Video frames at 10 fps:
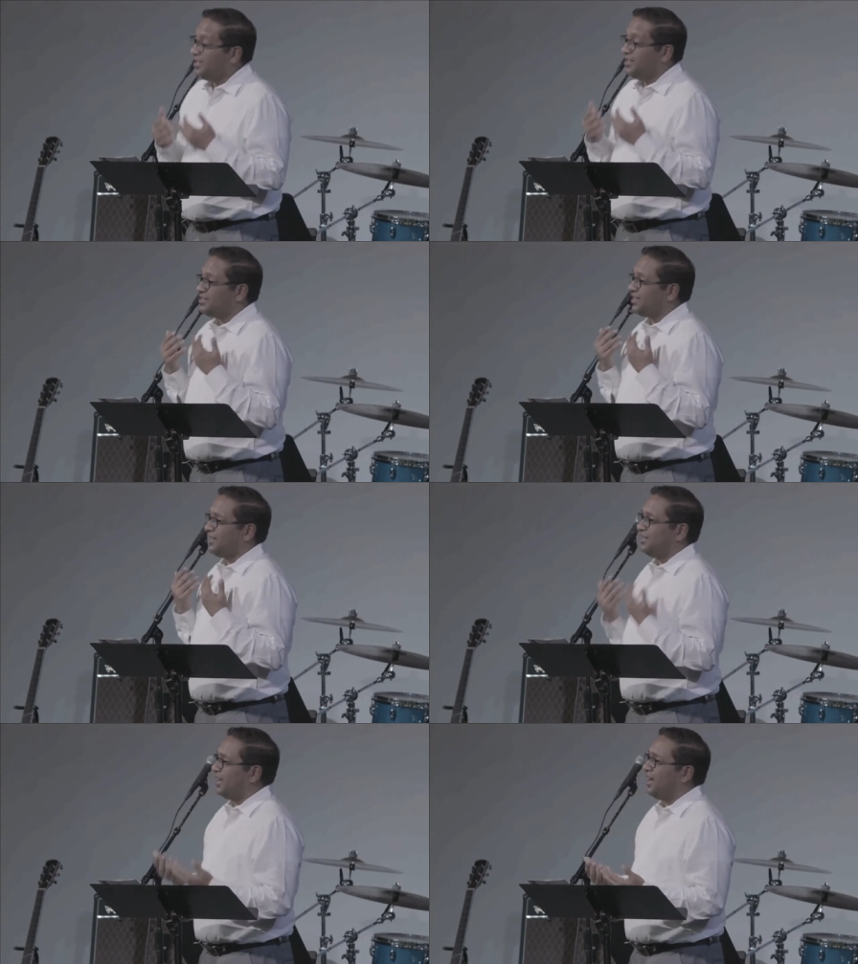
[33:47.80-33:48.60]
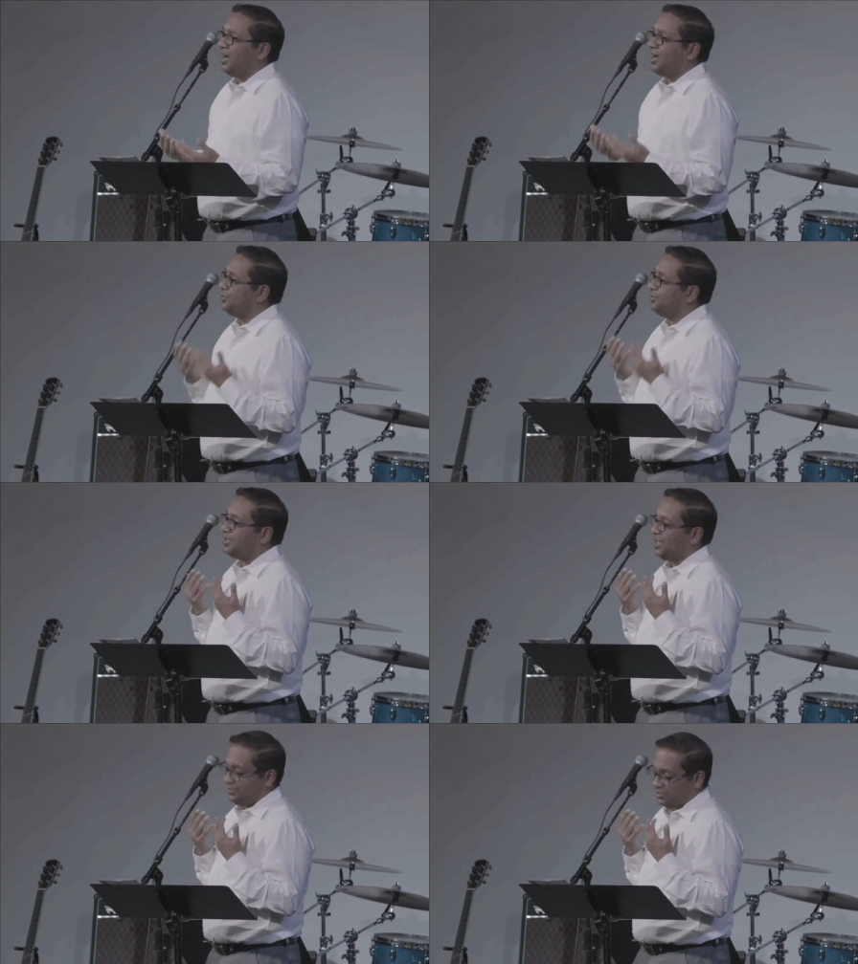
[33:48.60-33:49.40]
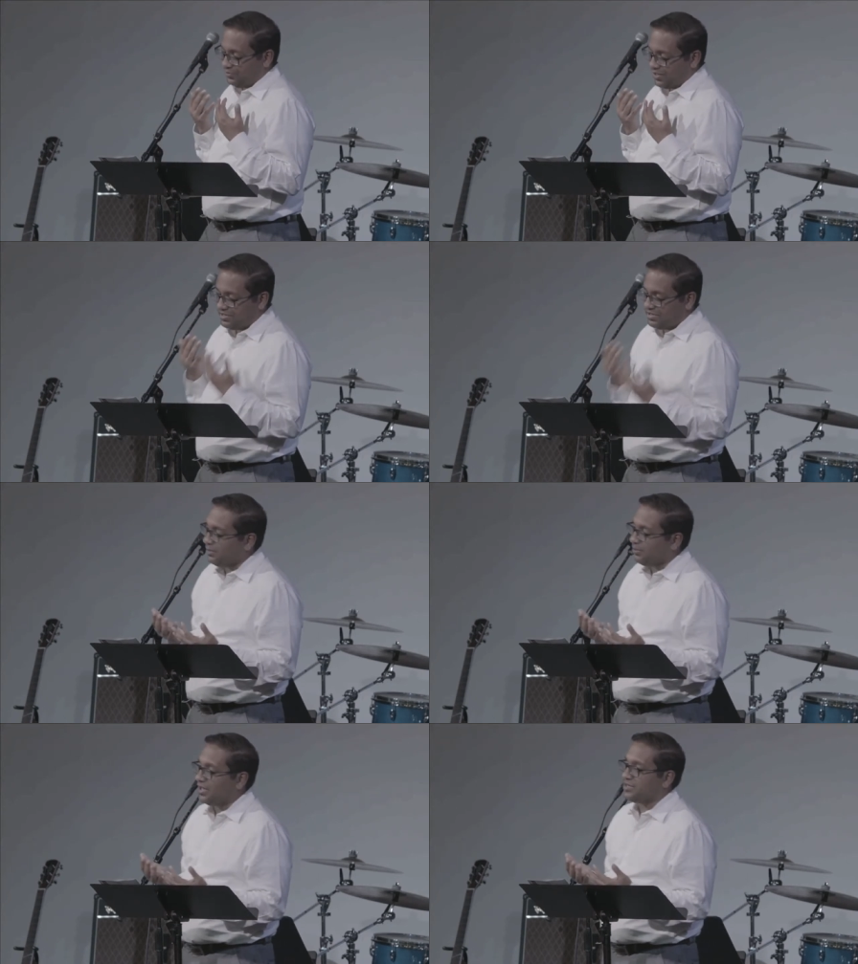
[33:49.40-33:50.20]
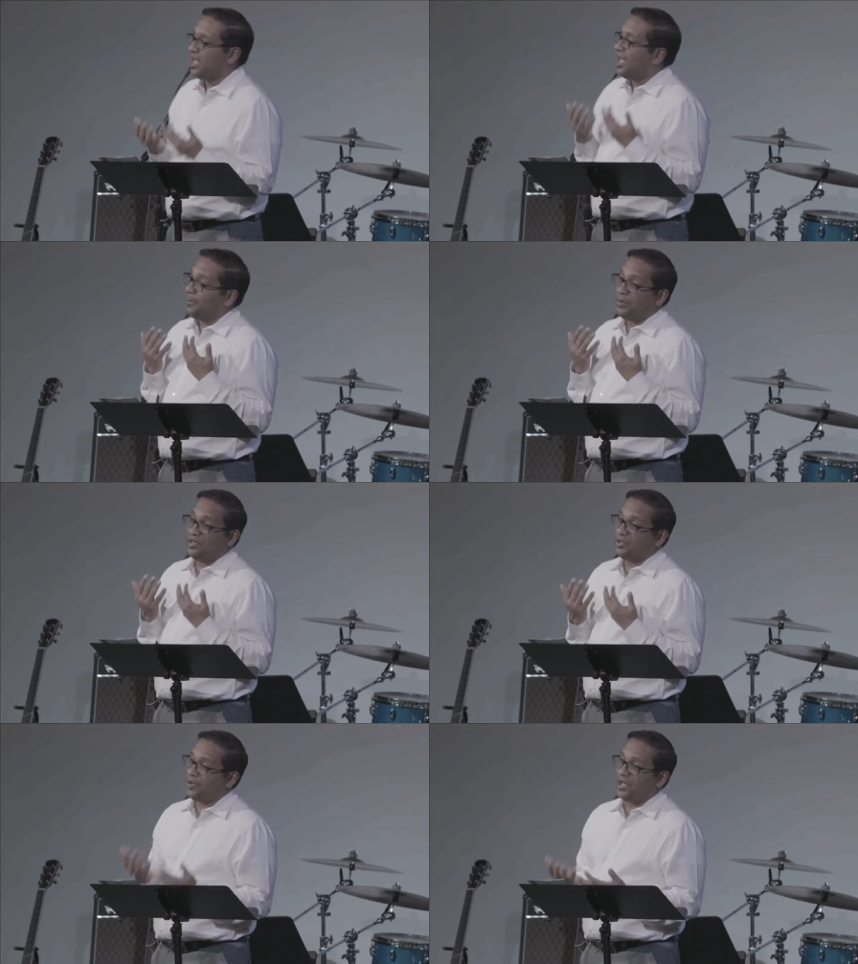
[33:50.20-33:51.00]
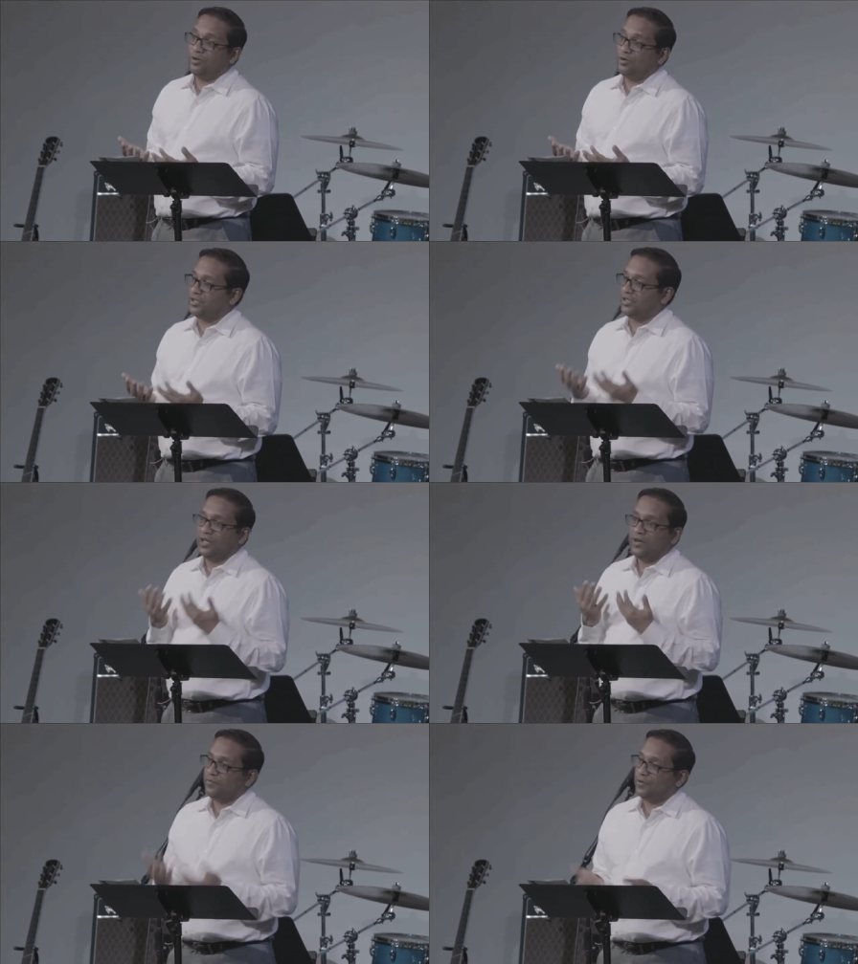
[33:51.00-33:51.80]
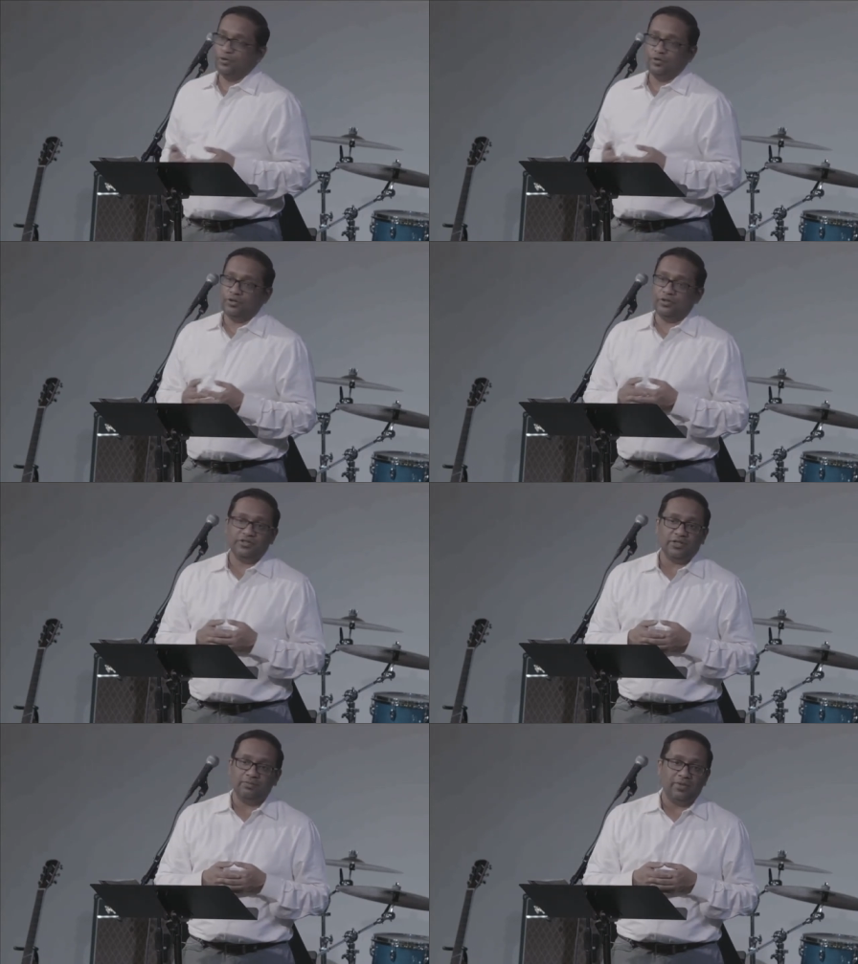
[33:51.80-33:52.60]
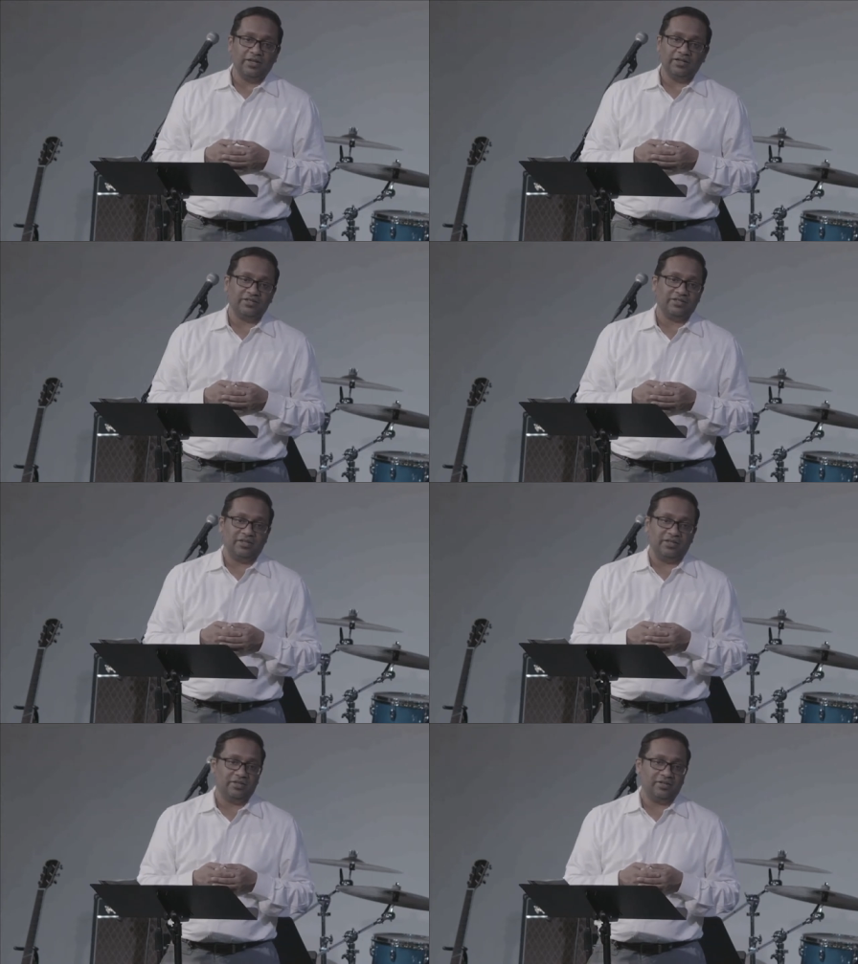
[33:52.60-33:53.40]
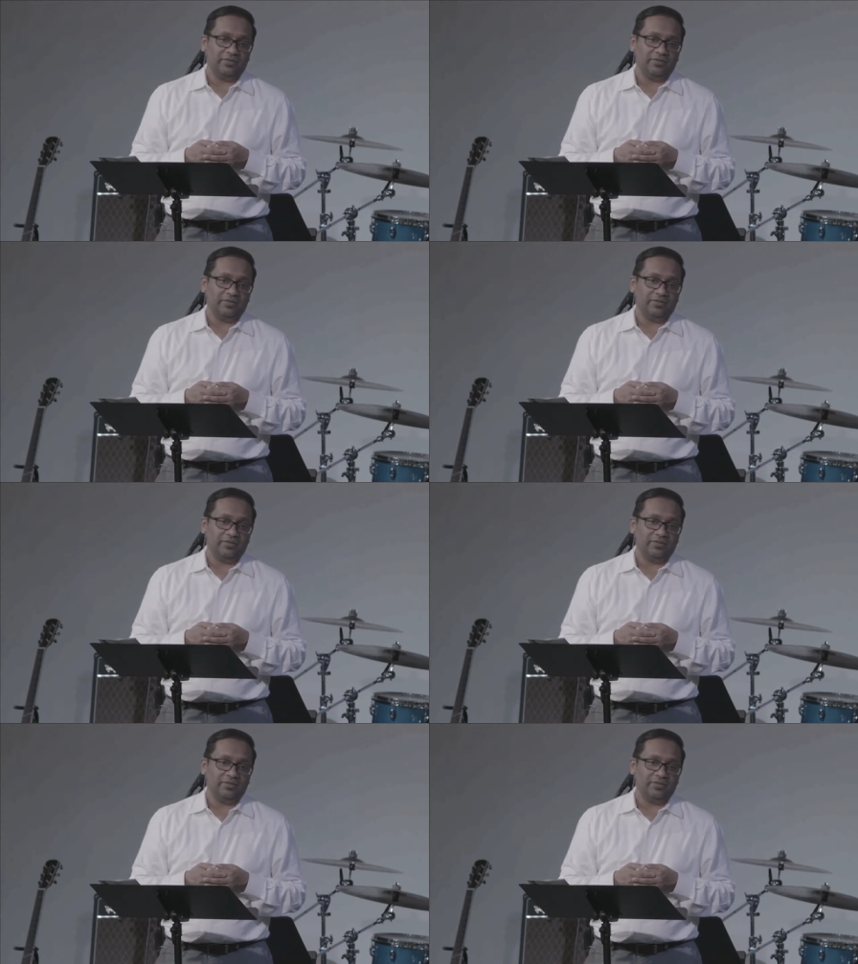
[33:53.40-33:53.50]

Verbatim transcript: He is a God who came to redeem us and pay the penalty for yours and my sin.